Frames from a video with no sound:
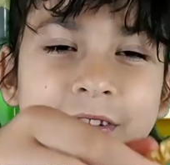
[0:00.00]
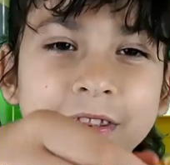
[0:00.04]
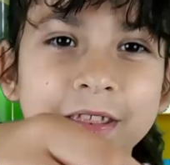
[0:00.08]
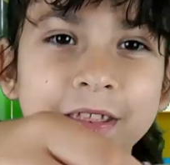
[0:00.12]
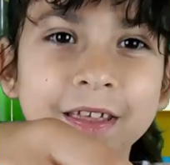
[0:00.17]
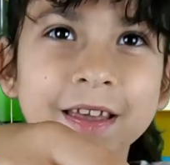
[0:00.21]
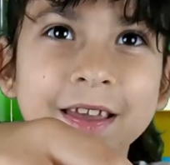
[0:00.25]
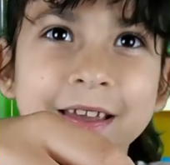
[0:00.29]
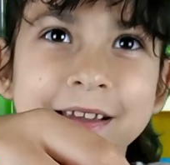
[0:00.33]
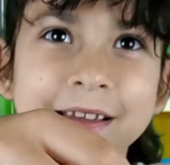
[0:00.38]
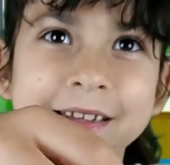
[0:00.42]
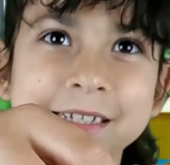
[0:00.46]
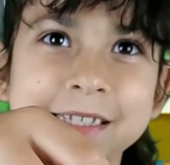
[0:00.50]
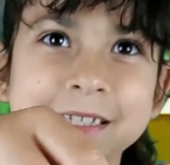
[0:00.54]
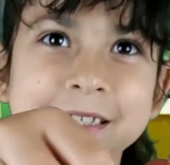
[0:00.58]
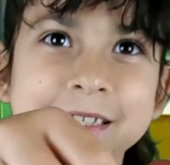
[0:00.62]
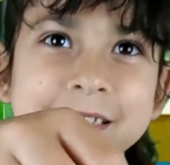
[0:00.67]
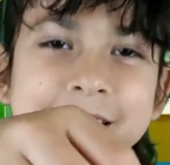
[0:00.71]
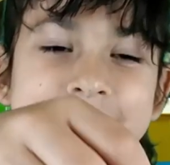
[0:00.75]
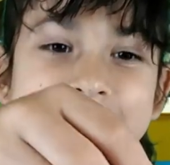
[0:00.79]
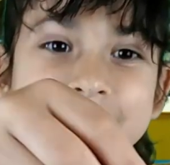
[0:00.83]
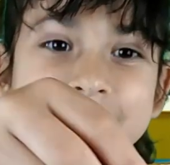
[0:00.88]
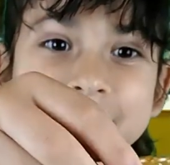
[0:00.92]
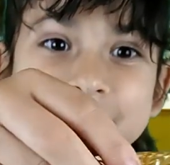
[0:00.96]
This
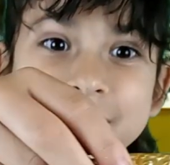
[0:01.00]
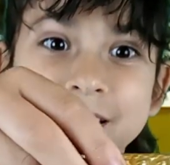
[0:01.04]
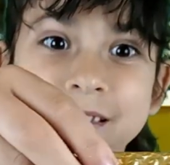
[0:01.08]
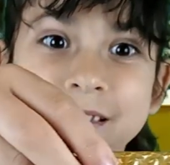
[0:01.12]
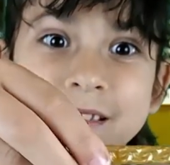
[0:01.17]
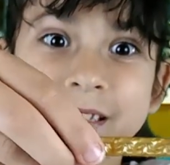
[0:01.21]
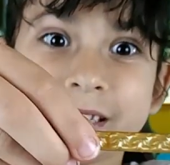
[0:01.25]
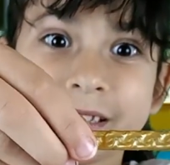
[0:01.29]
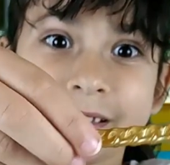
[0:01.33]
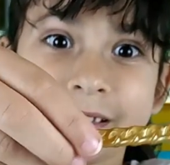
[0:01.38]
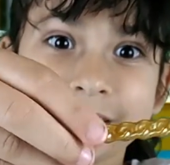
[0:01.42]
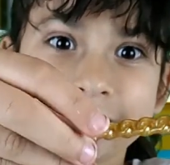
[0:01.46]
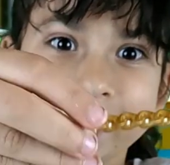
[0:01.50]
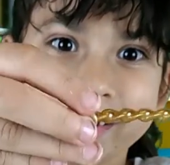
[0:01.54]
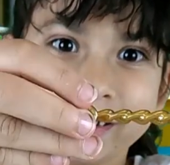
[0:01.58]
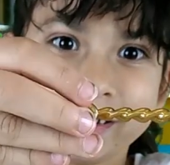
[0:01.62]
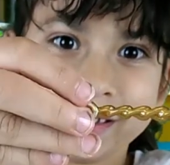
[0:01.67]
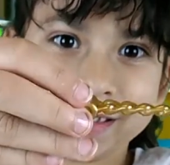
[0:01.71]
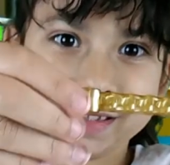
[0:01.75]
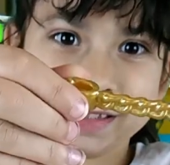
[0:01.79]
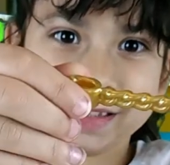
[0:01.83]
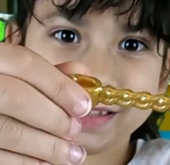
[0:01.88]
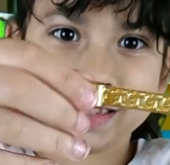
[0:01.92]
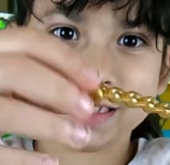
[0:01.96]

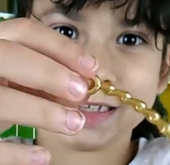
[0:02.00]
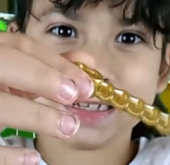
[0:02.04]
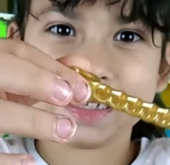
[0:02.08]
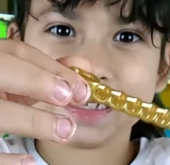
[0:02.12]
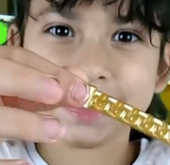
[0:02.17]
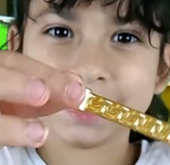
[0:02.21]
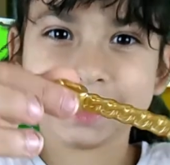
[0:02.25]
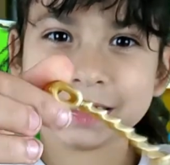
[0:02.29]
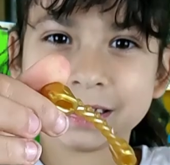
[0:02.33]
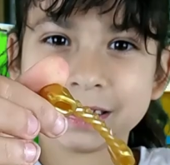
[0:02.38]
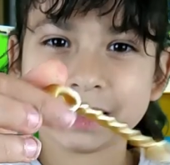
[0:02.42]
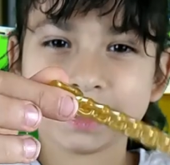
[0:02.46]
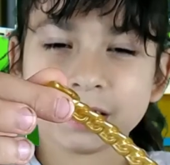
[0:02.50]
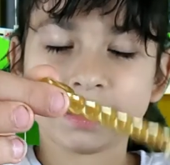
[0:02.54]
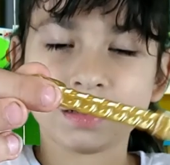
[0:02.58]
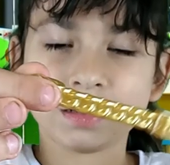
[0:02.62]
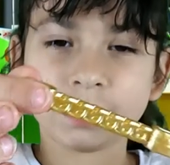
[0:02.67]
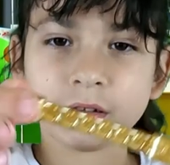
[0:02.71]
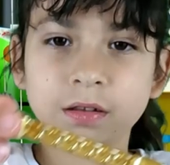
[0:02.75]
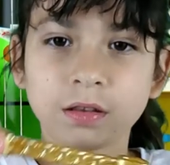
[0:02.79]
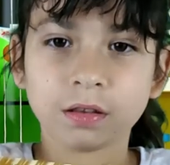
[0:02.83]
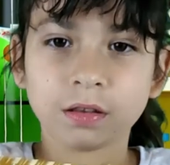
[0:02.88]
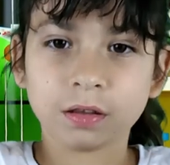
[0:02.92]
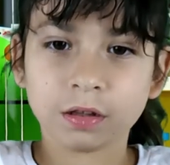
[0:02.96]
this. What is
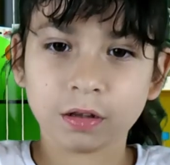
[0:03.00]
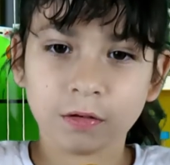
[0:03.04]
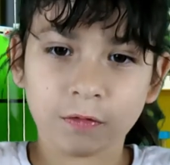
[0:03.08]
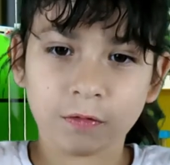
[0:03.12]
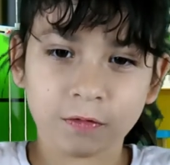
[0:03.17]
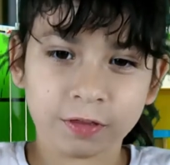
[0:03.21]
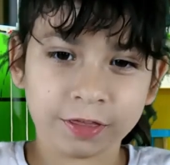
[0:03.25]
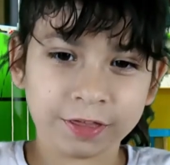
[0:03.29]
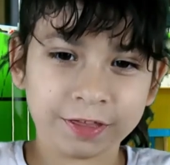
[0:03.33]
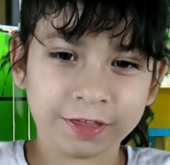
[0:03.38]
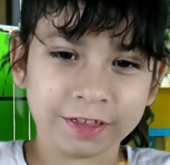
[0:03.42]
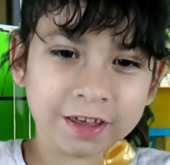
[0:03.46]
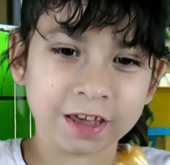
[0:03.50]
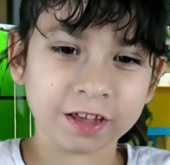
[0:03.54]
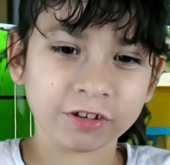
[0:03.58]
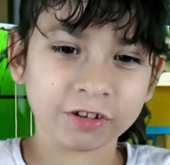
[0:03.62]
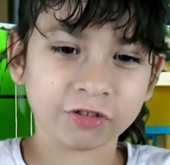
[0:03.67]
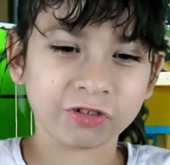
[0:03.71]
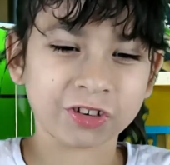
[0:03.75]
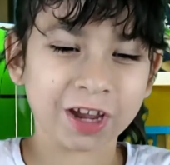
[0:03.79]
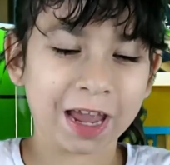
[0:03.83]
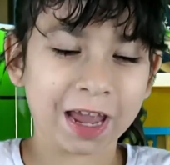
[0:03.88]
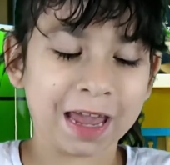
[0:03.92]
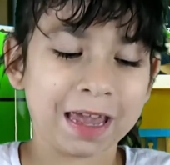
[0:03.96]
it, my little, surprise?
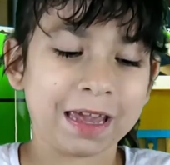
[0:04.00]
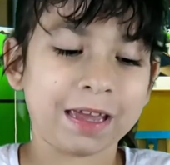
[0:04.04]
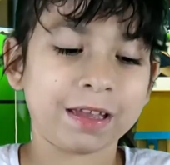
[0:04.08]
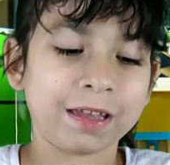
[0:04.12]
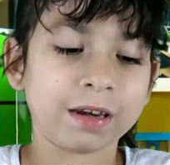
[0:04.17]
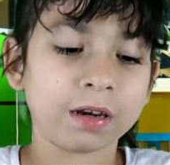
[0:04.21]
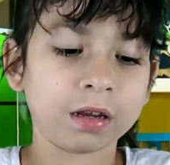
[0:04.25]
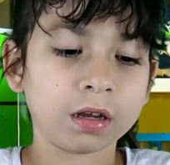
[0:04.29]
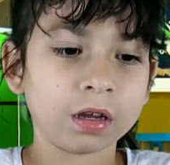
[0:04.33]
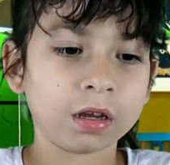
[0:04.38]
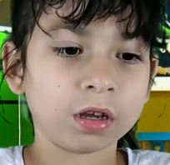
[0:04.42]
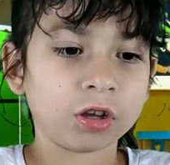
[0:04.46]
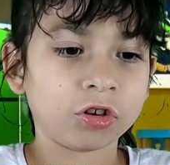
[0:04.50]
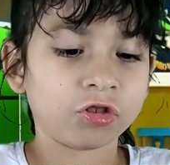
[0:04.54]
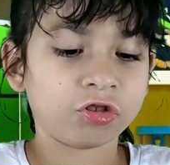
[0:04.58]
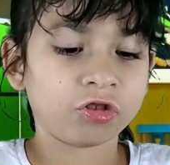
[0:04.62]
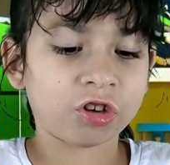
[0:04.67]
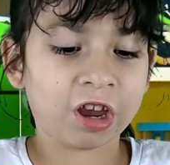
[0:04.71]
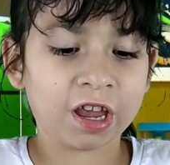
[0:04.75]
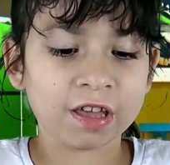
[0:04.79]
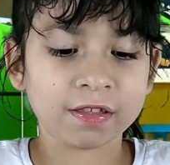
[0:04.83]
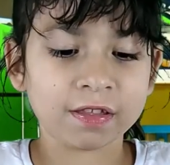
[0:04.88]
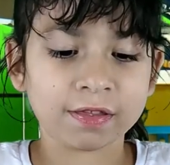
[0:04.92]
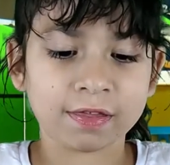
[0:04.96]
Thing, chain,
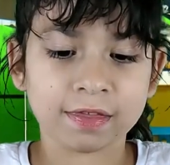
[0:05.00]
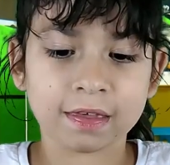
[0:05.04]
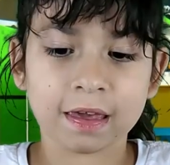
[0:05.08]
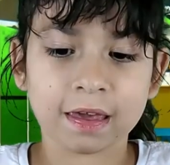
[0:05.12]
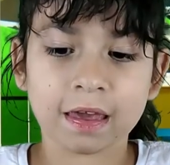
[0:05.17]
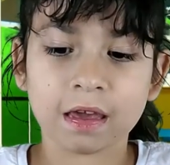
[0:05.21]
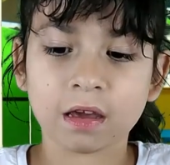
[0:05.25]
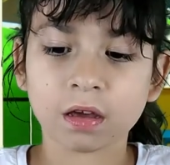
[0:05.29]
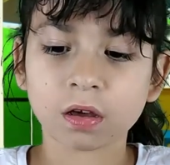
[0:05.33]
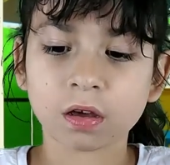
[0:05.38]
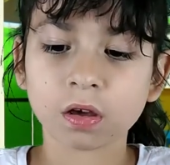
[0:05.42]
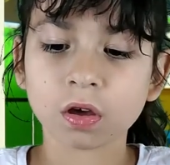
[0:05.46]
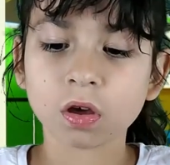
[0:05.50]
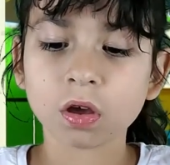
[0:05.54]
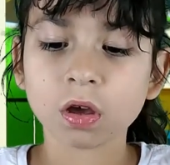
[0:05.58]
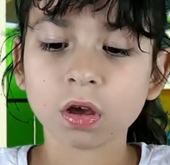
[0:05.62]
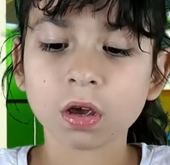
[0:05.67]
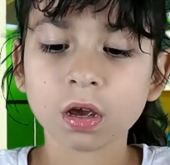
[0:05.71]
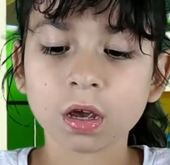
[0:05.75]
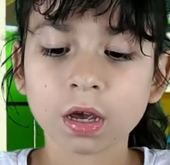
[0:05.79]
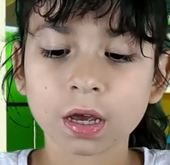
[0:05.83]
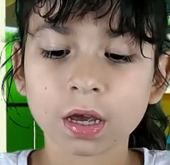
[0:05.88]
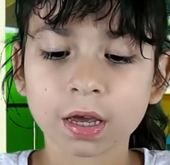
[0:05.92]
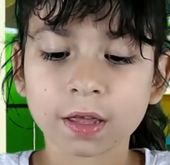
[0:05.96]
chain thing.
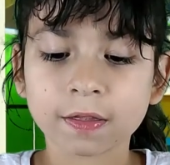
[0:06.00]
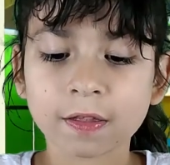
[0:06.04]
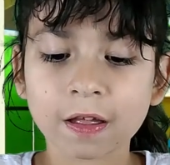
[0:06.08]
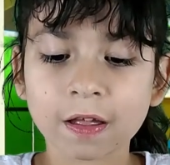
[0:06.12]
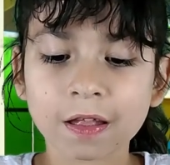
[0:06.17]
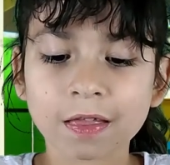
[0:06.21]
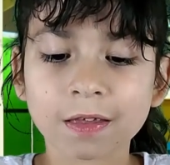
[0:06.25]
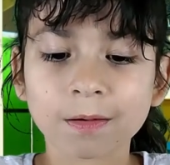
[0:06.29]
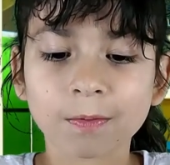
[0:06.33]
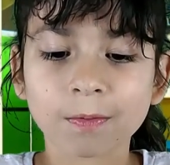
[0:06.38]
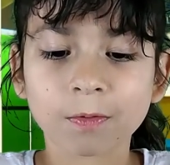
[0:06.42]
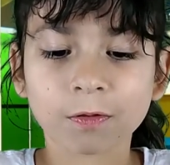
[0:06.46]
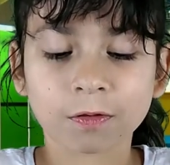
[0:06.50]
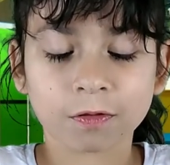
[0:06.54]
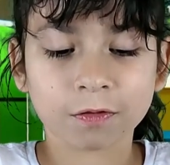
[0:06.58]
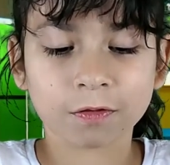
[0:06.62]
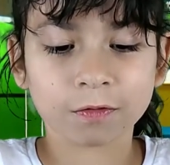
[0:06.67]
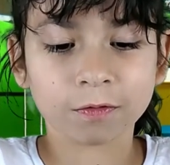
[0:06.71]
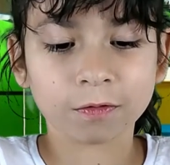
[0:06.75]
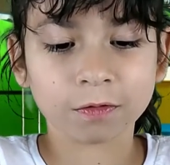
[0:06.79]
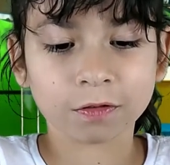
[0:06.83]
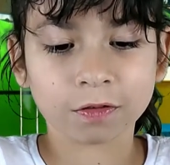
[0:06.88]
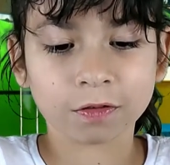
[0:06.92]
Oh, chain.